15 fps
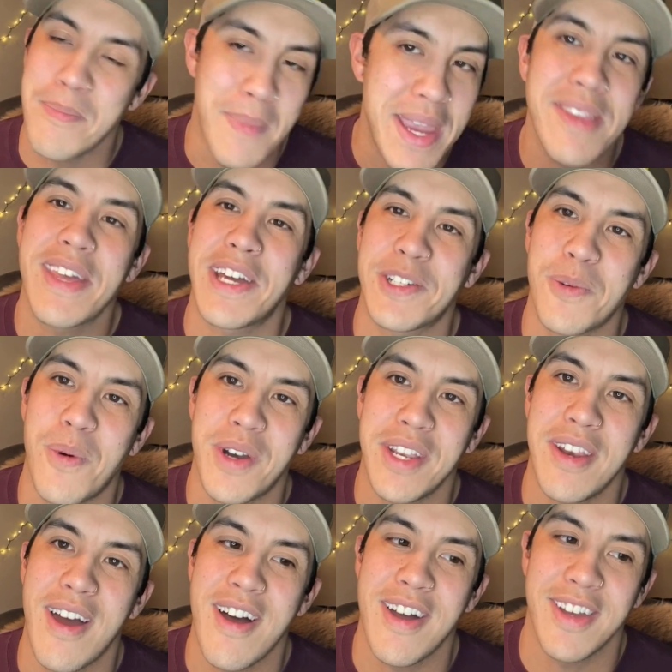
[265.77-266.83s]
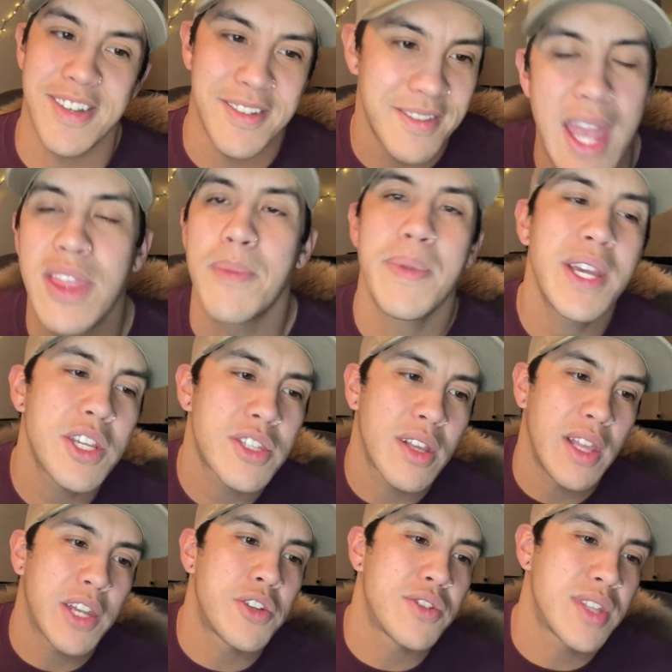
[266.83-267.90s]
Make that 29. And the biggest
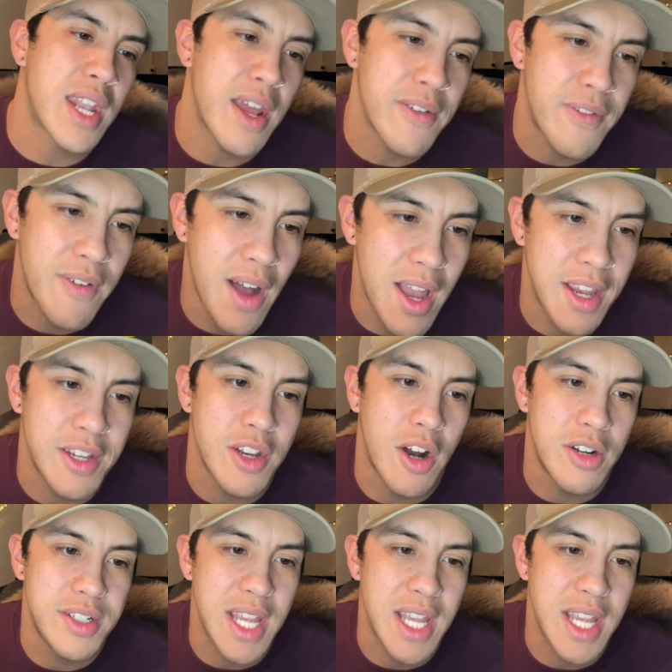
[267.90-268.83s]
collectors that I find are